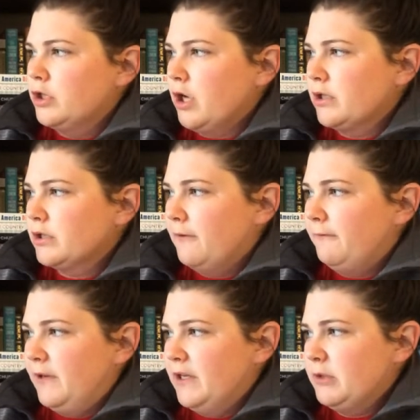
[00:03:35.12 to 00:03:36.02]
Sharks are
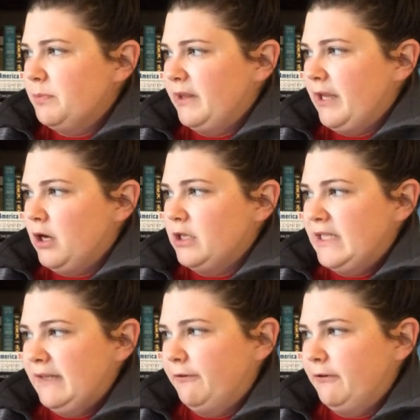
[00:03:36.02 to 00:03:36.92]
fish, but they are
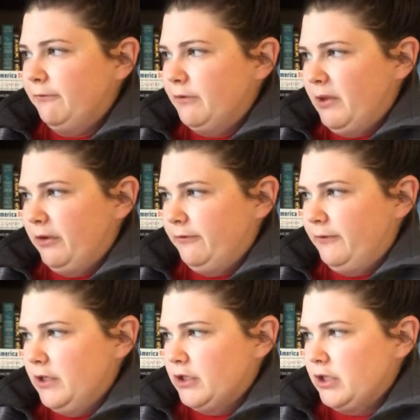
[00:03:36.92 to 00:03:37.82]
different from other
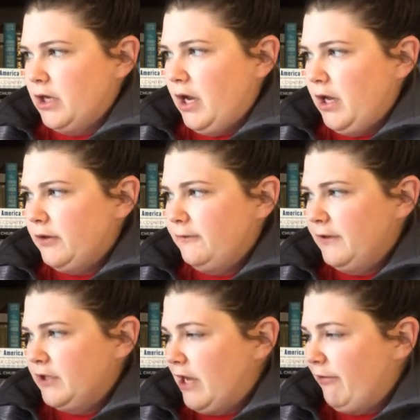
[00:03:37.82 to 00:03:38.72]
fish. Other
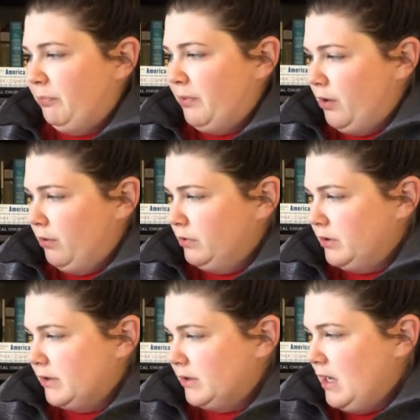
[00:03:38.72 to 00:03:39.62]
fish have
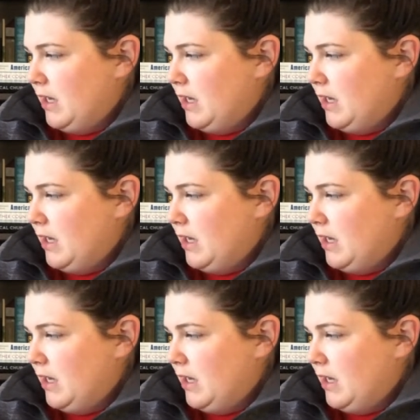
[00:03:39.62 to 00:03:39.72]
bones.